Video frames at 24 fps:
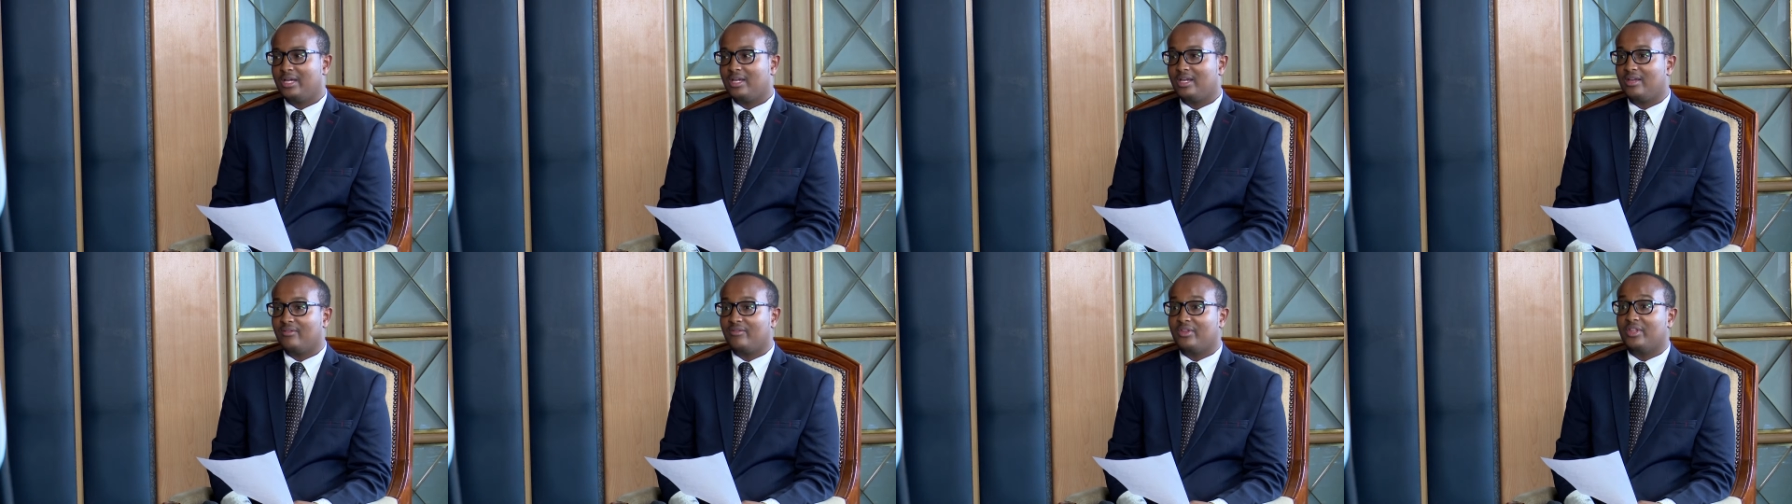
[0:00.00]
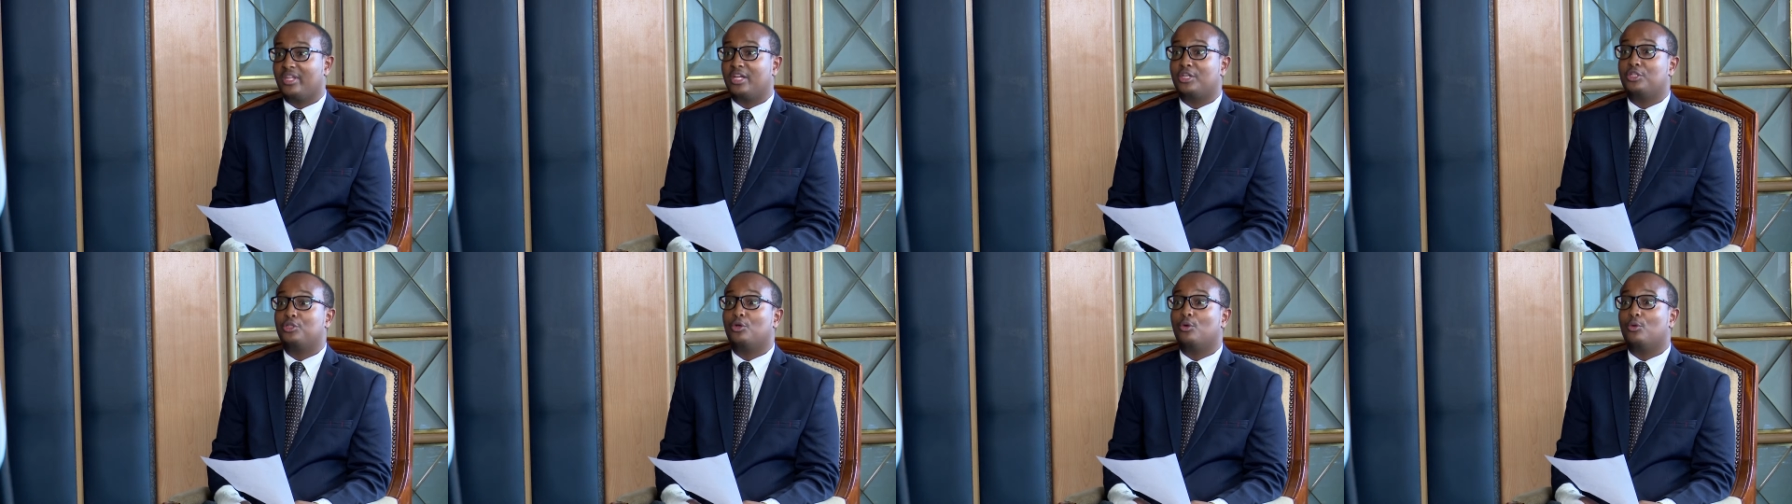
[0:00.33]
given
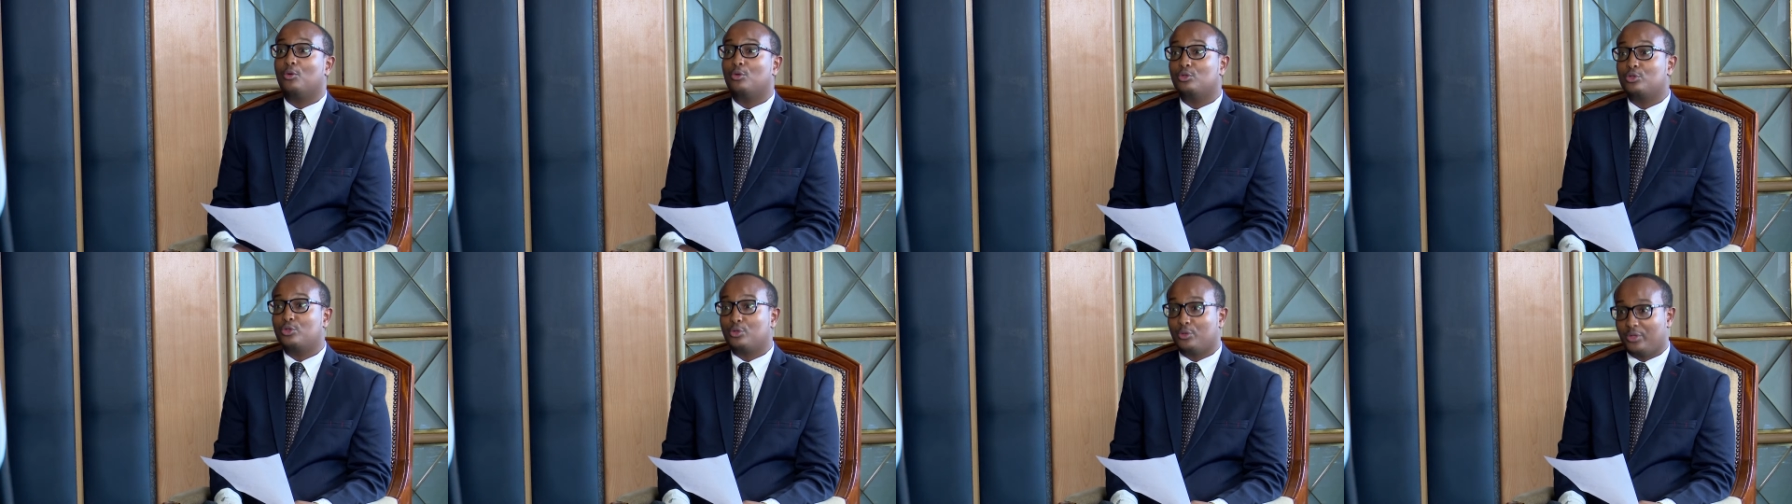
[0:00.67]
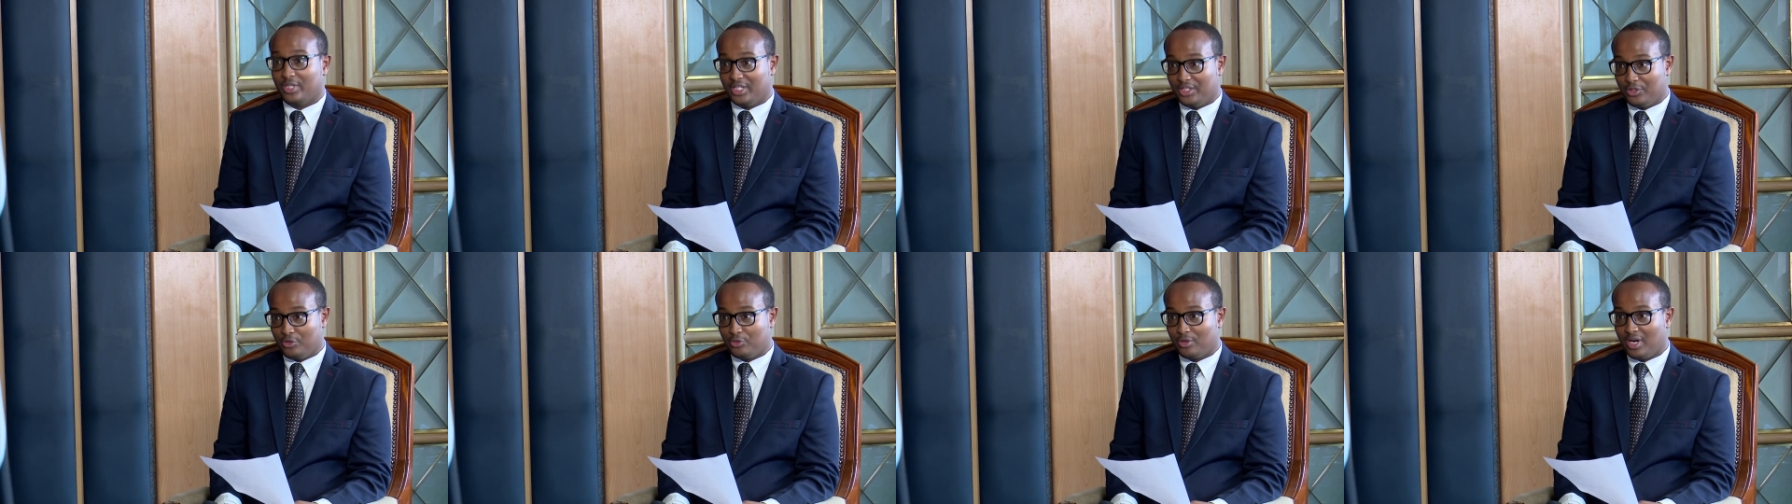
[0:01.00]
that you're also
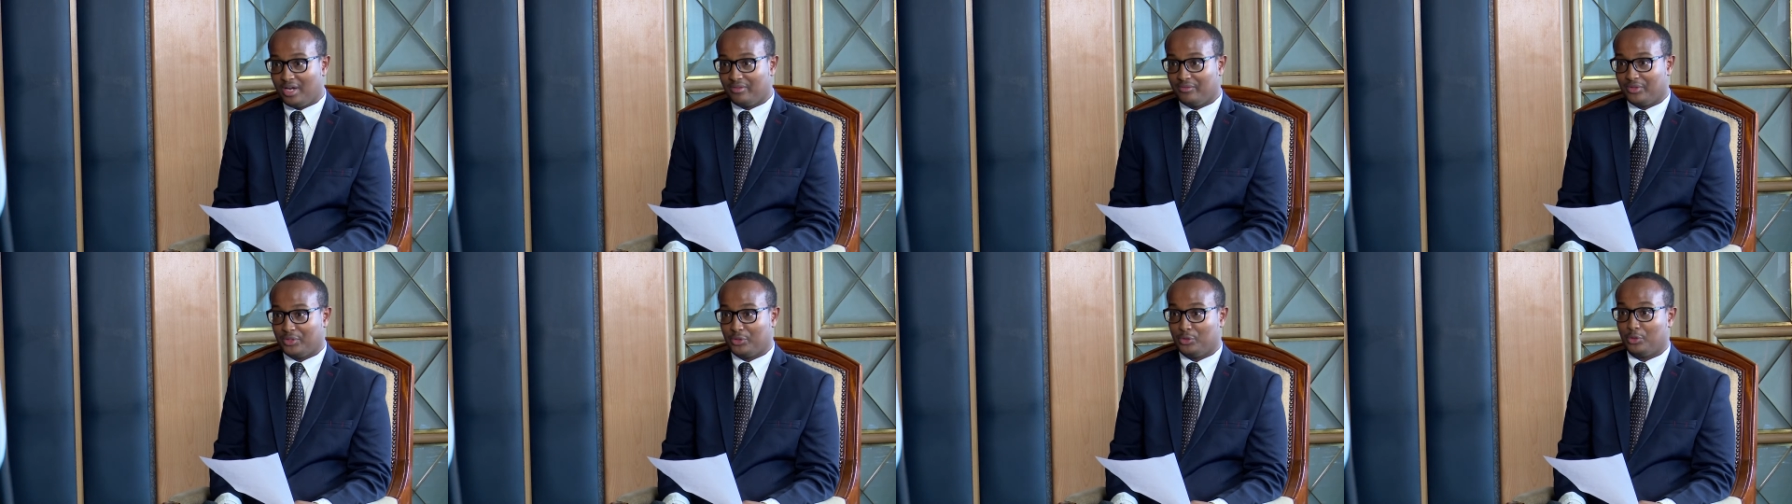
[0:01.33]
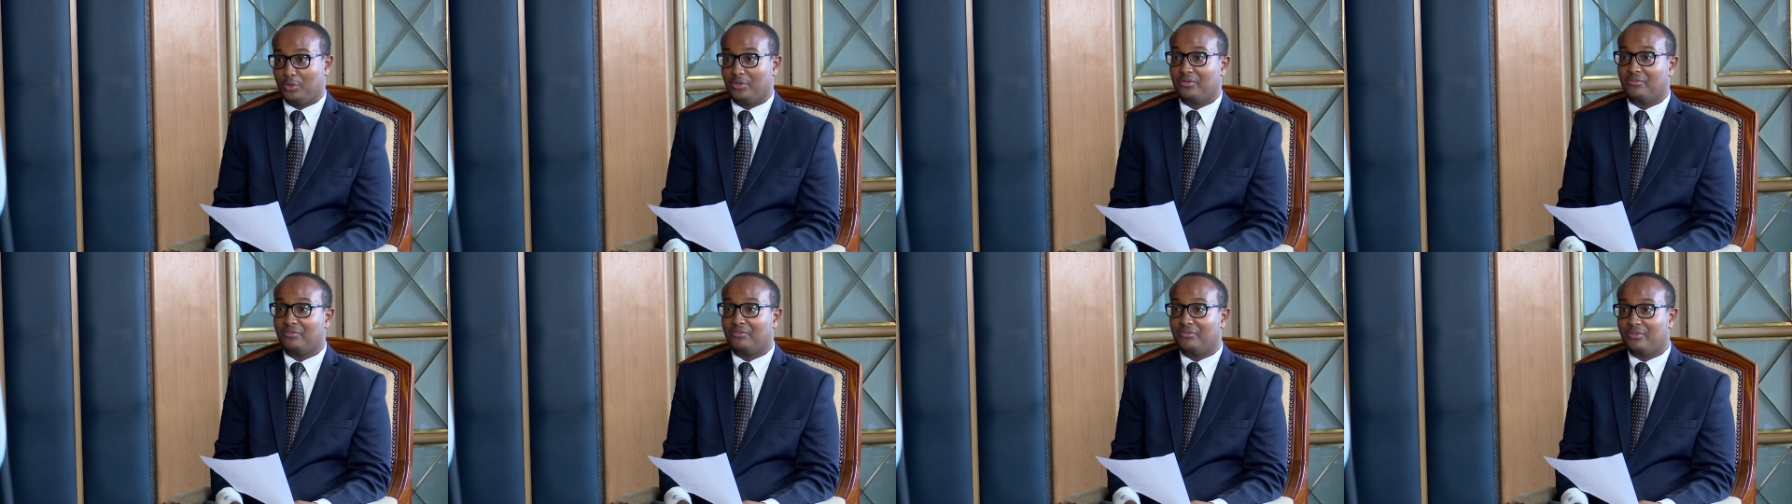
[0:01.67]
the drivers,
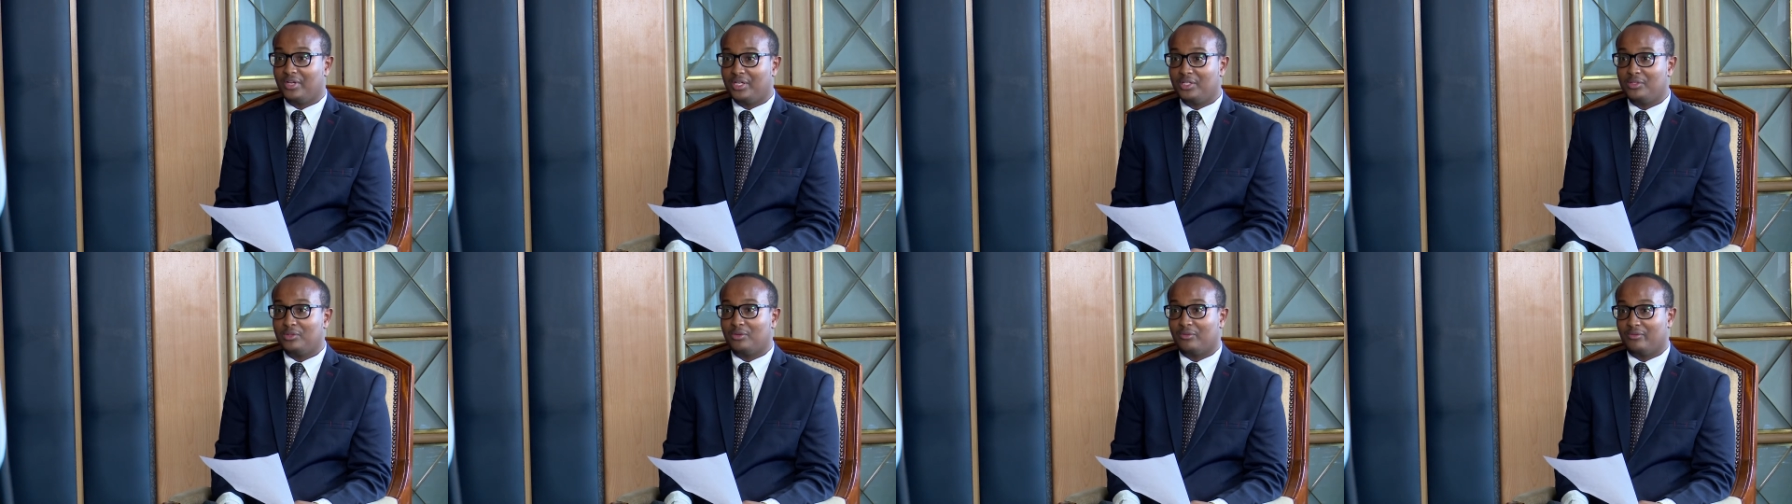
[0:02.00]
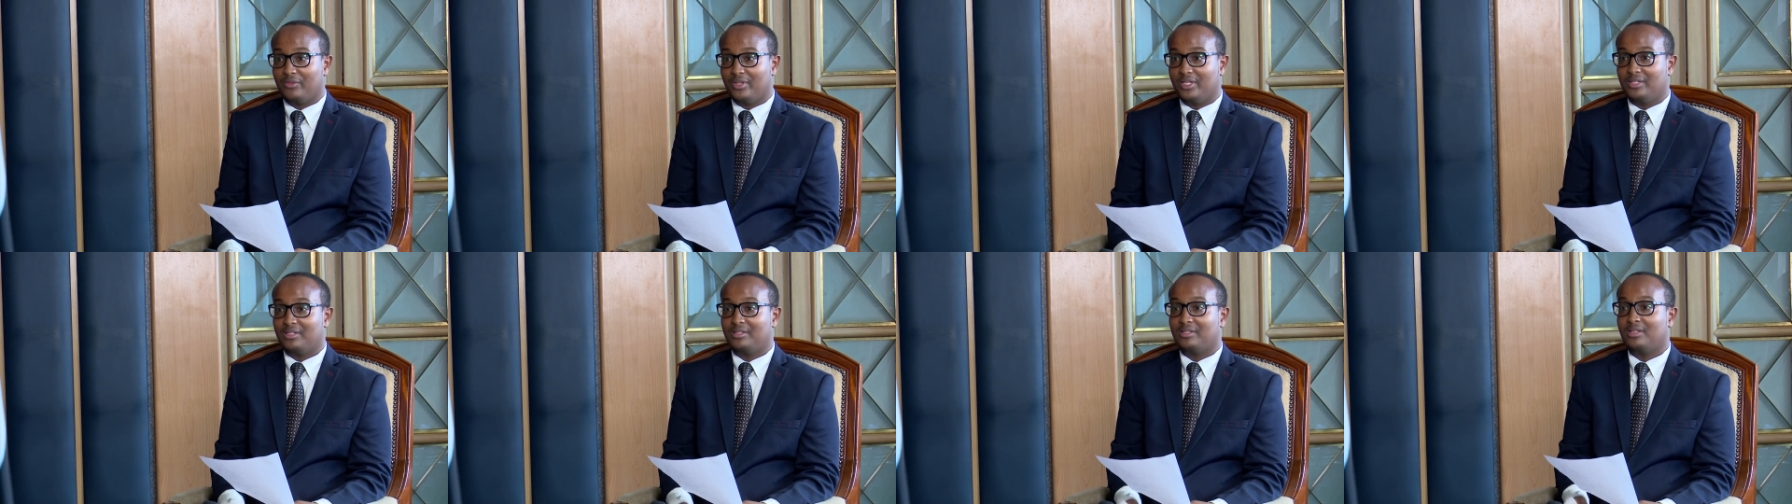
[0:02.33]
you're the face
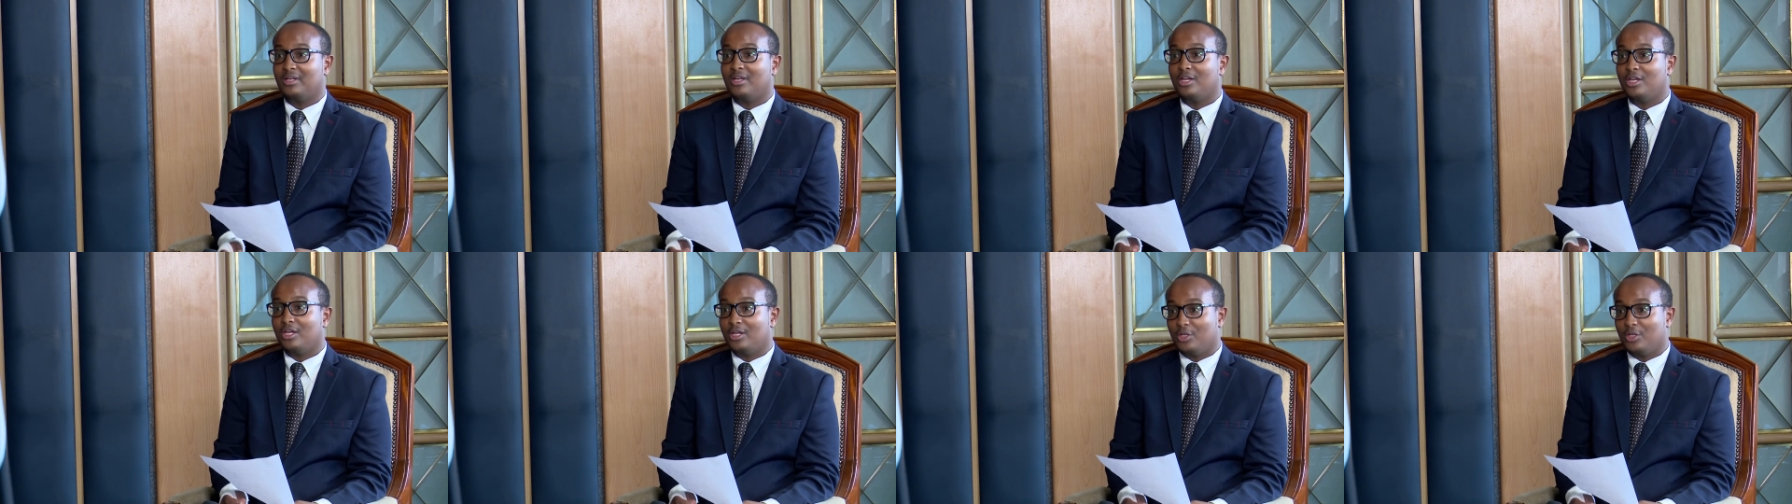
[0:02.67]
of this